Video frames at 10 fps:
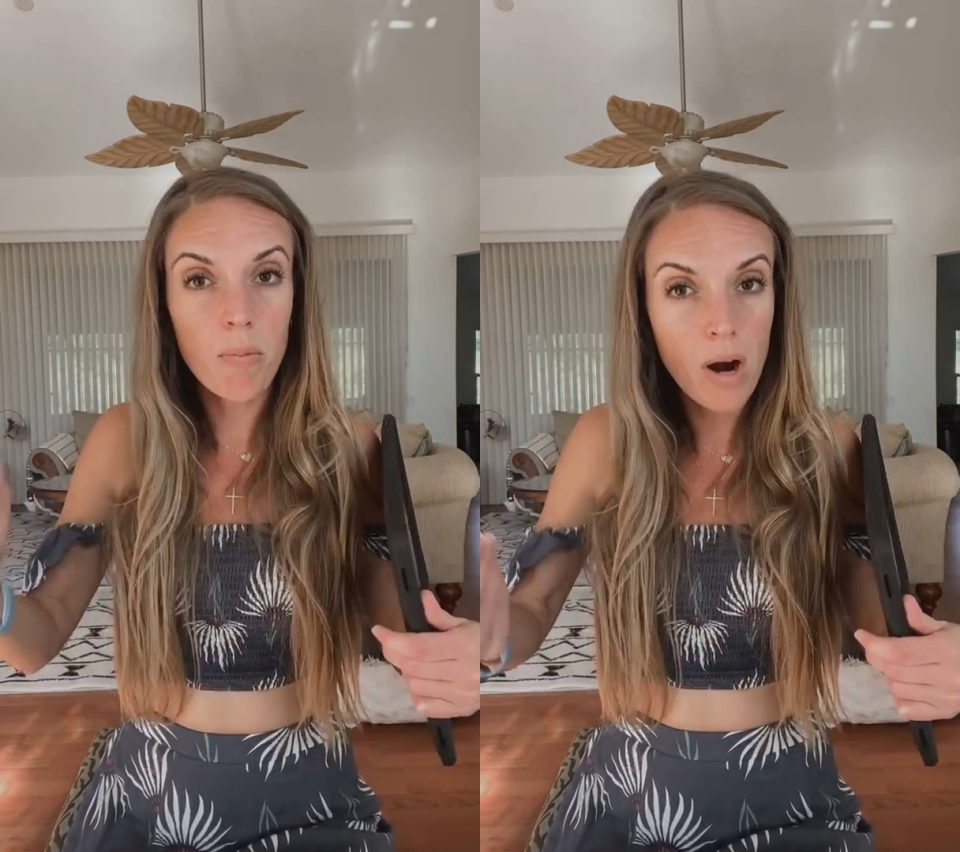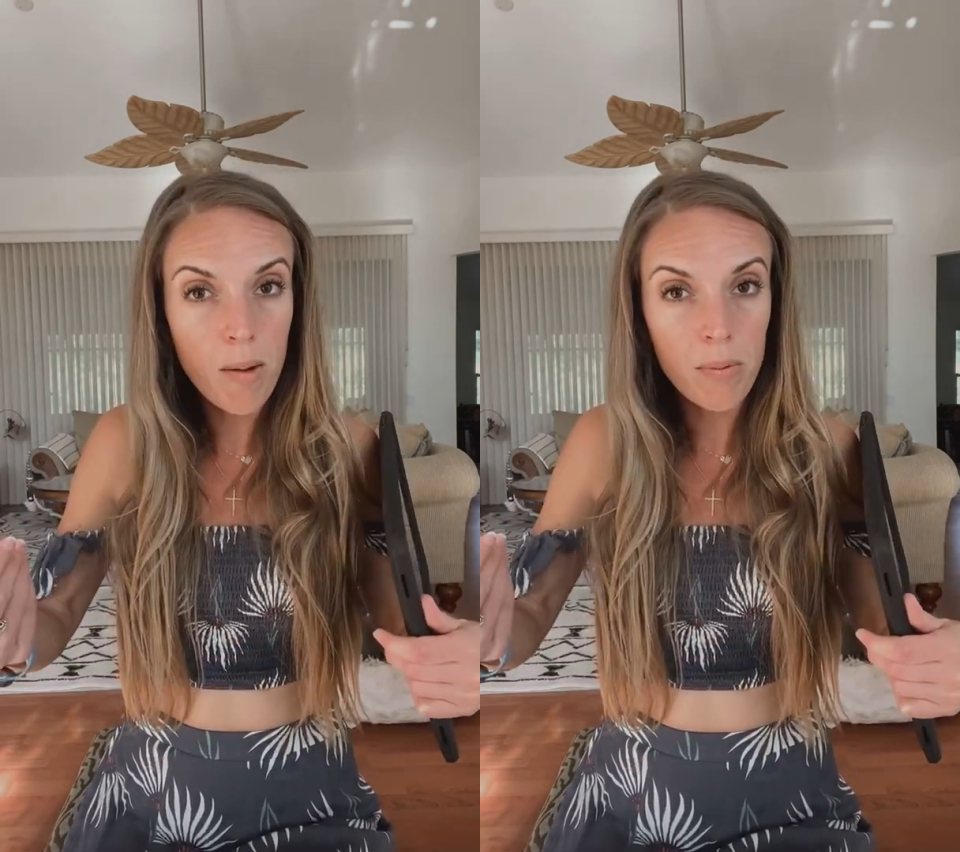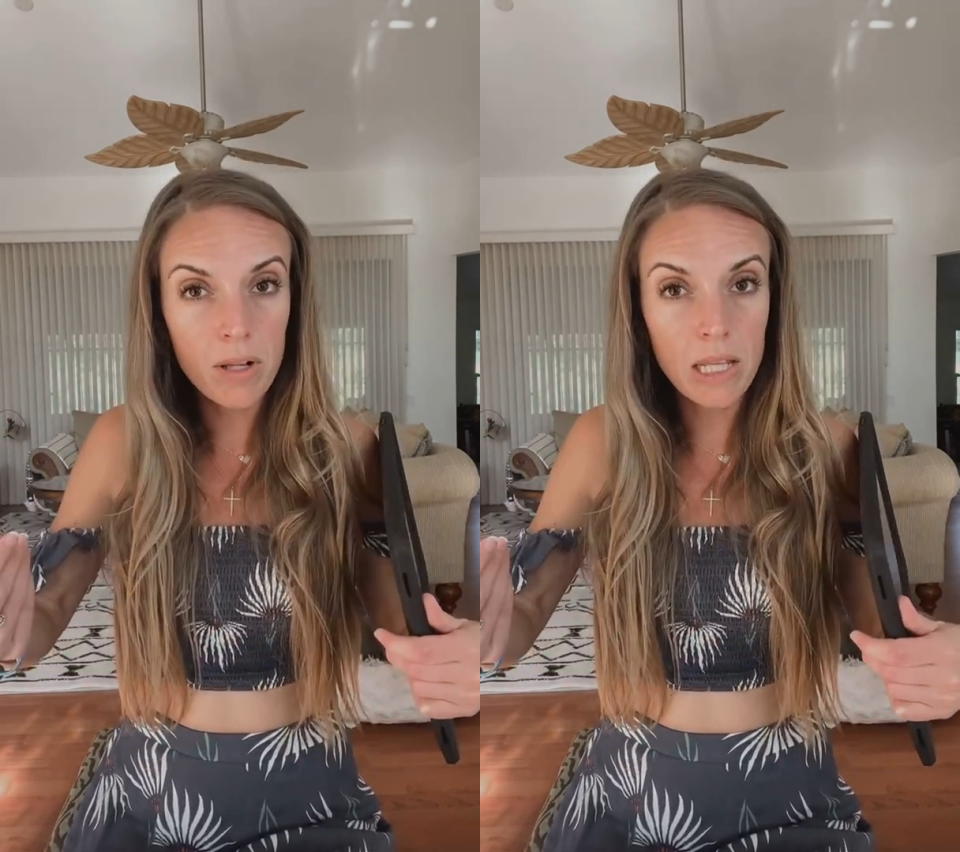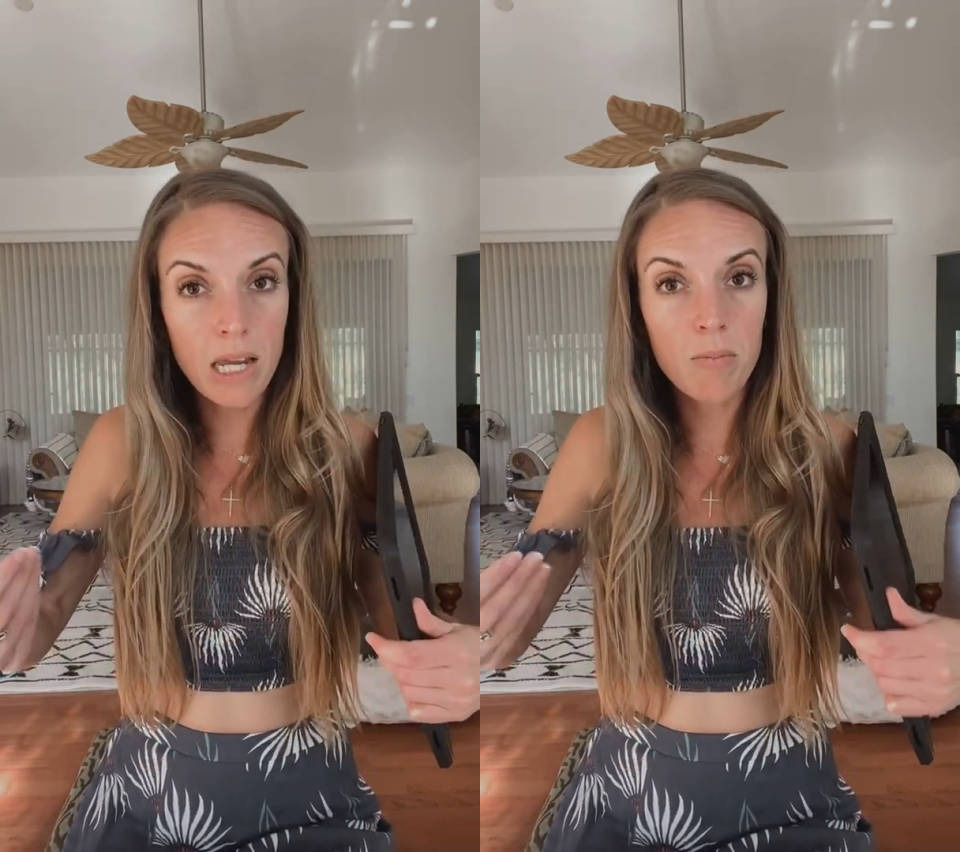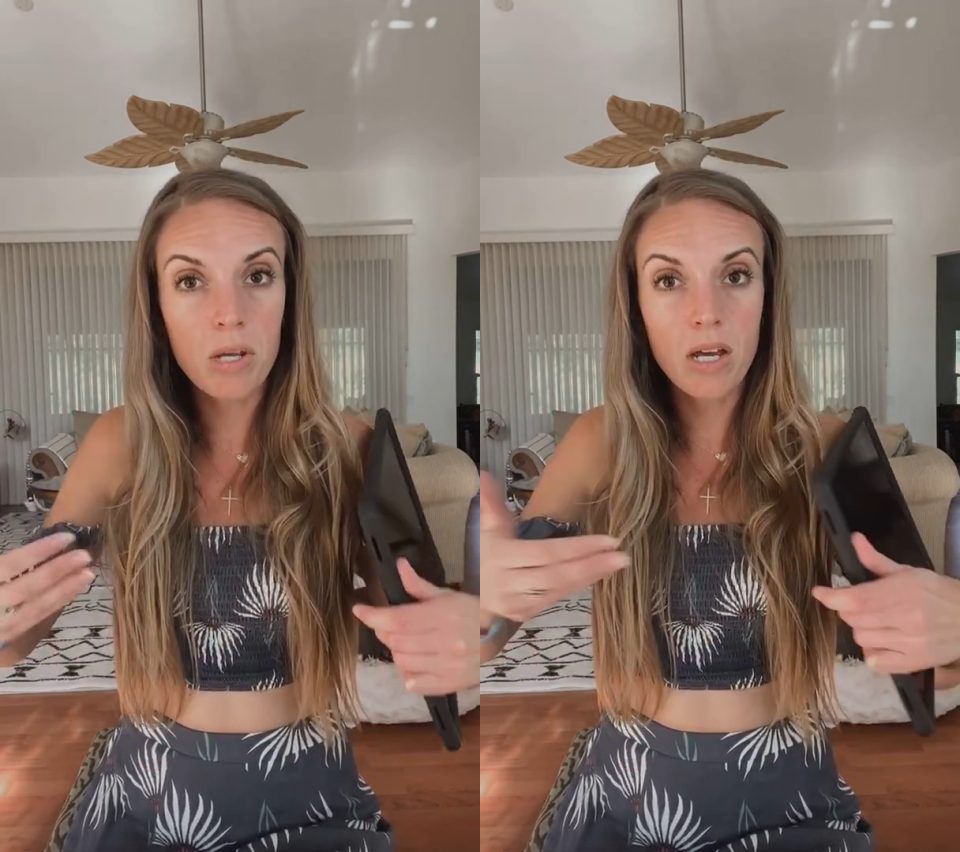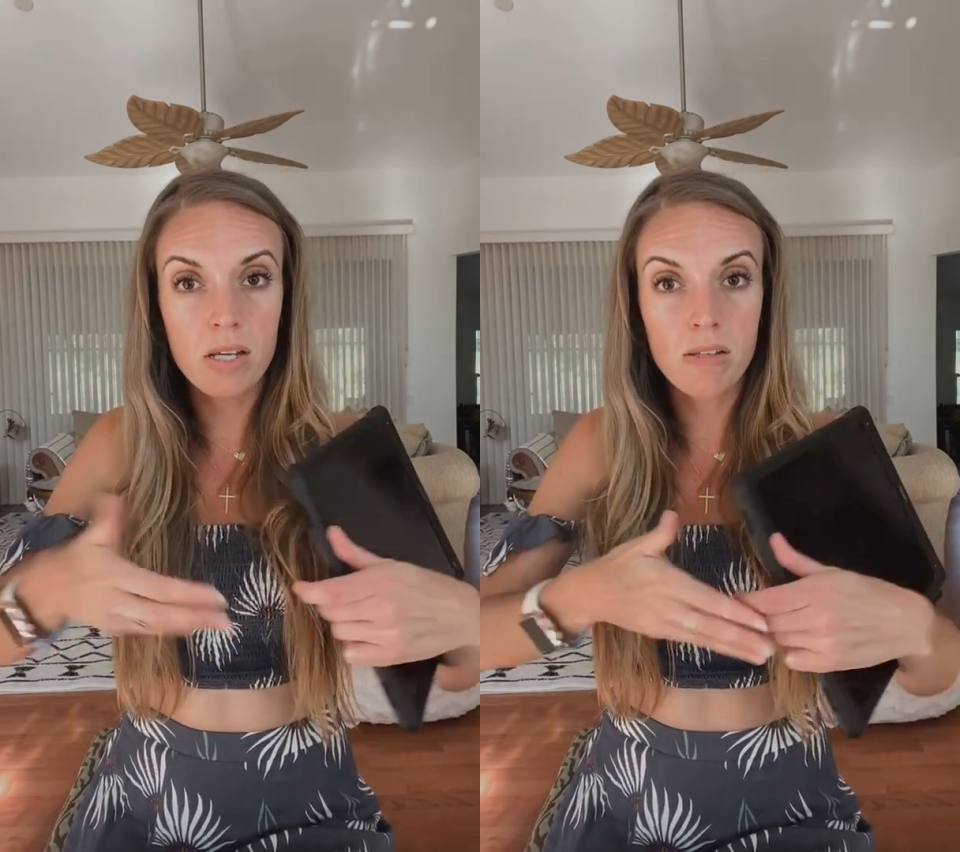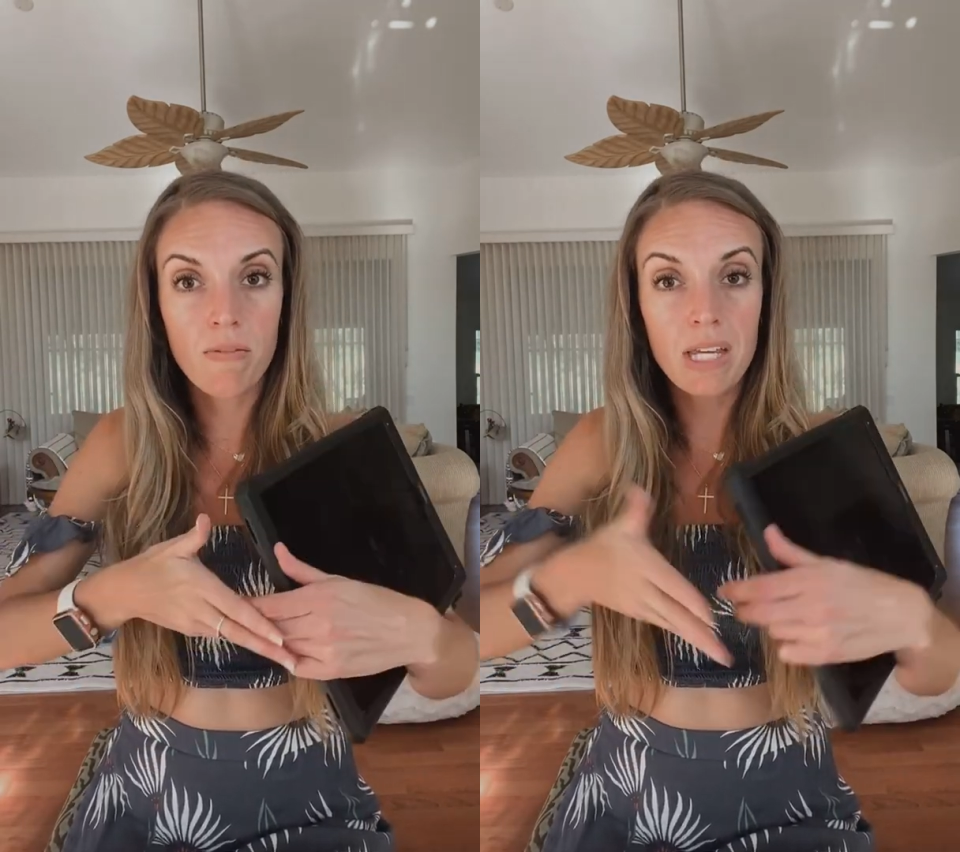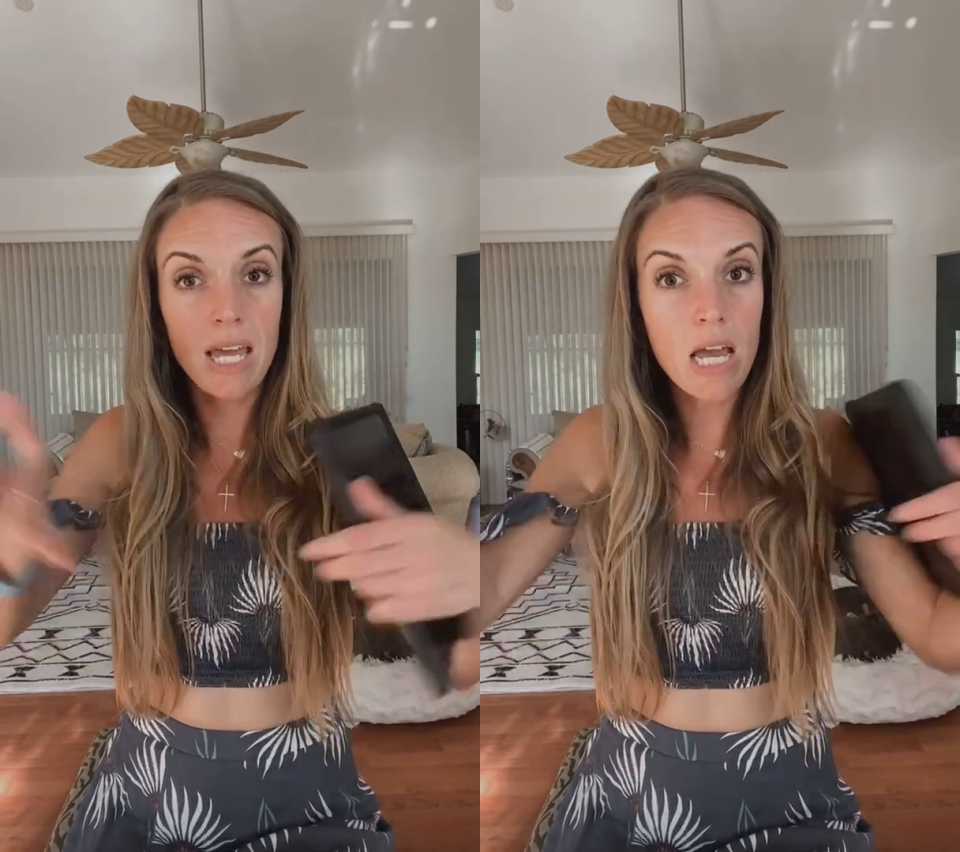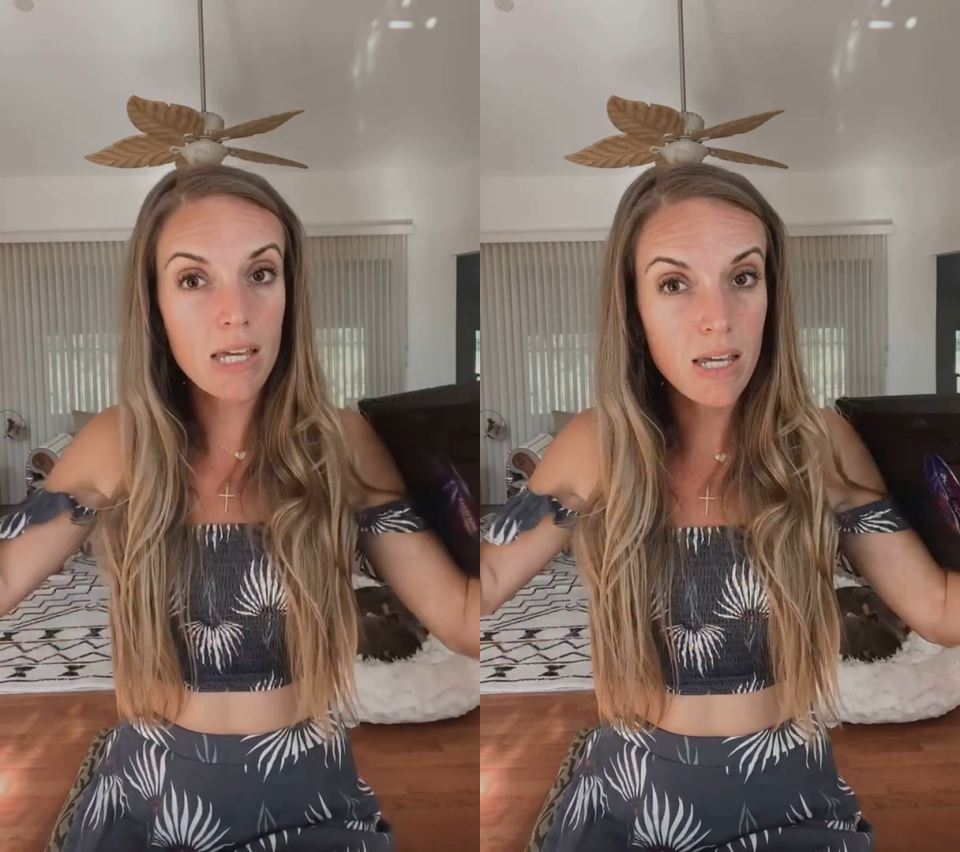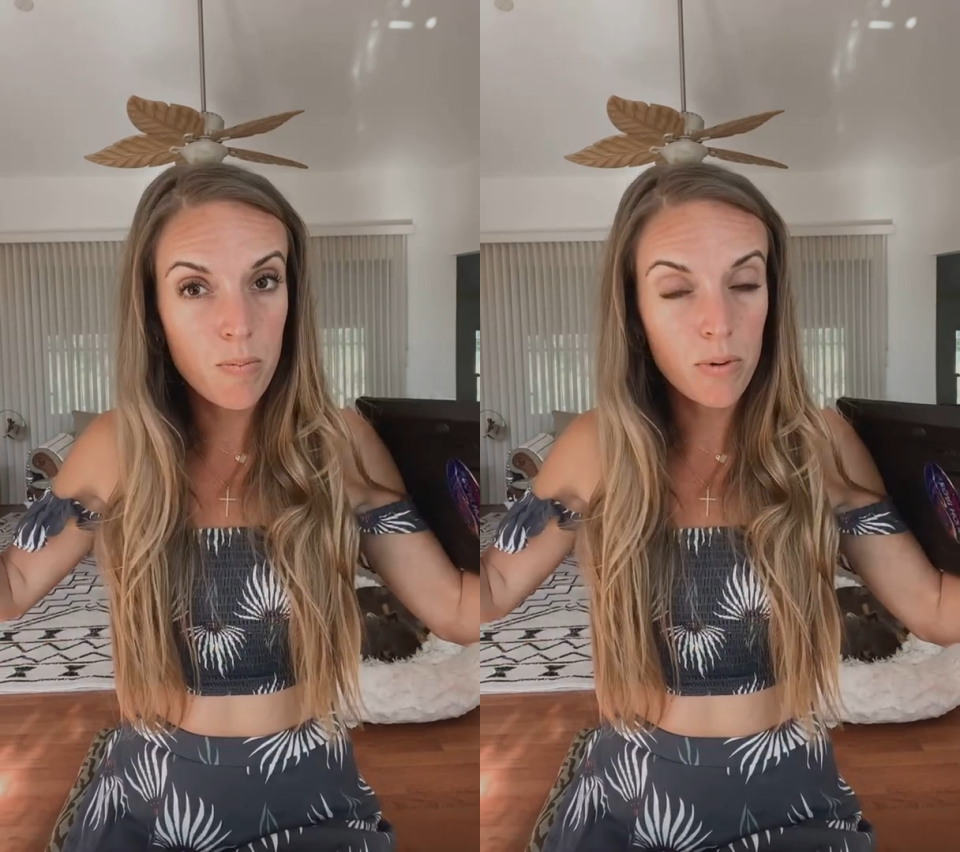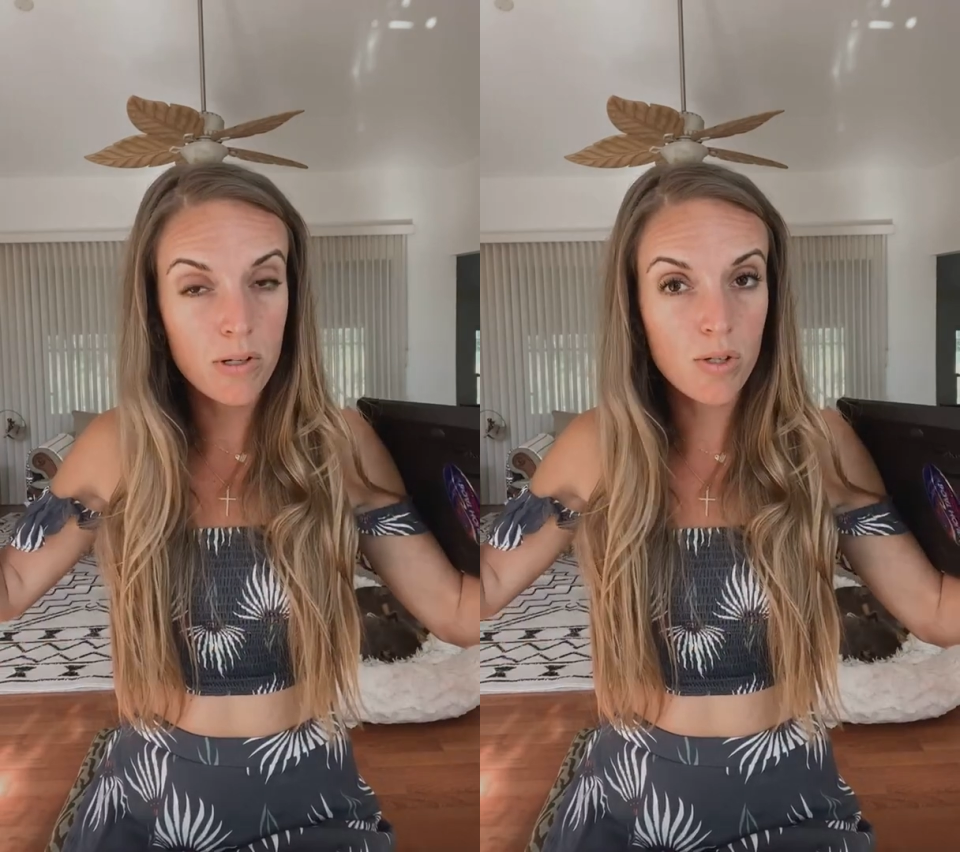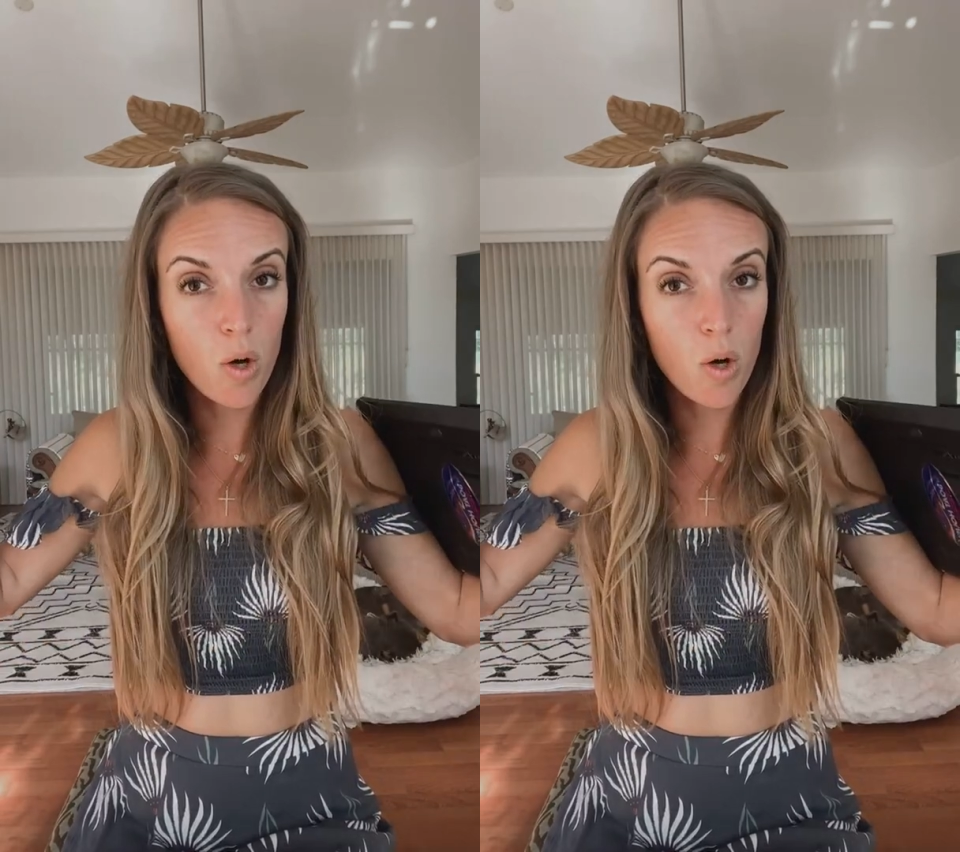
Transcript: properly because of the gatekeepers